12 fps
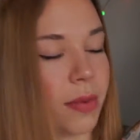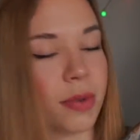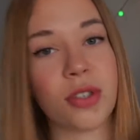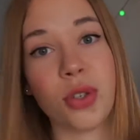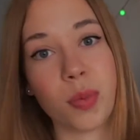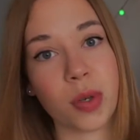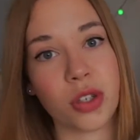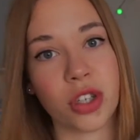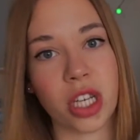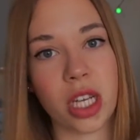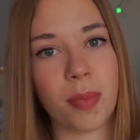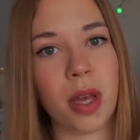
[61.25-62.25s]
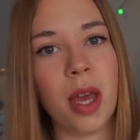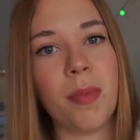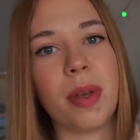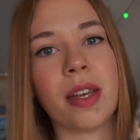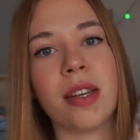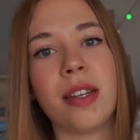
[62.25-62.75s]
It super cheap
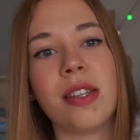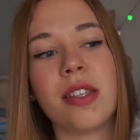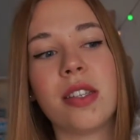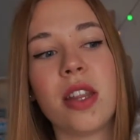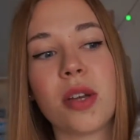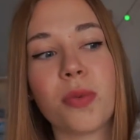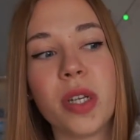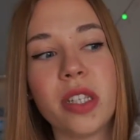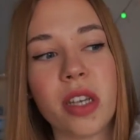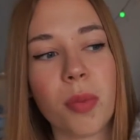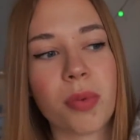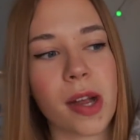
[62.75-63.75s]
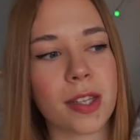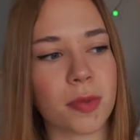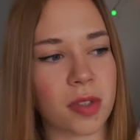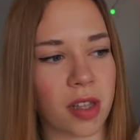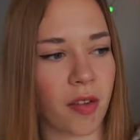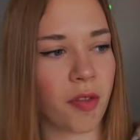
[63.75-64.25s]
because the retail price
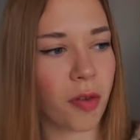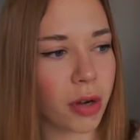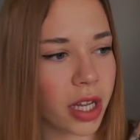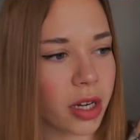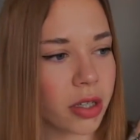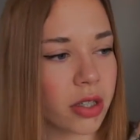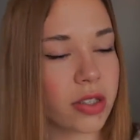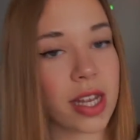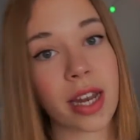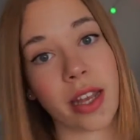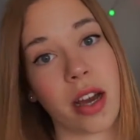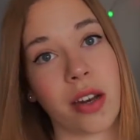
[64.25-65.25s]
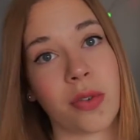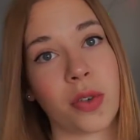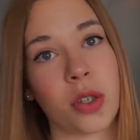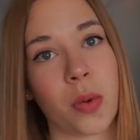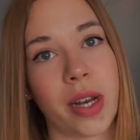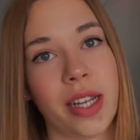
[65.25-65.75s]
was like 40 euros and I got it
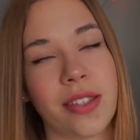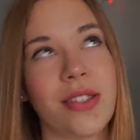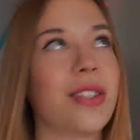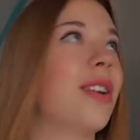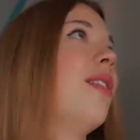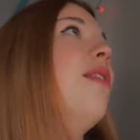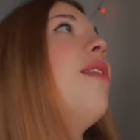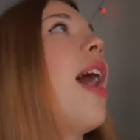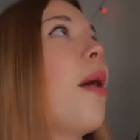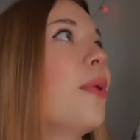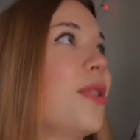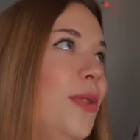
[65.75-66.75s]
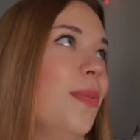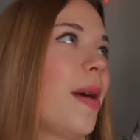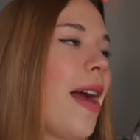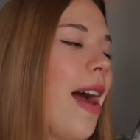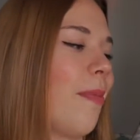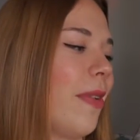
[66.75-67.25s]
for 20, so I was
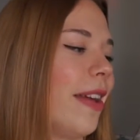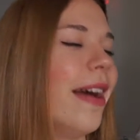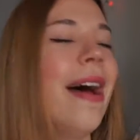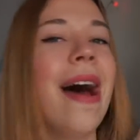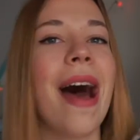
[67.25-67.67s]
super happy.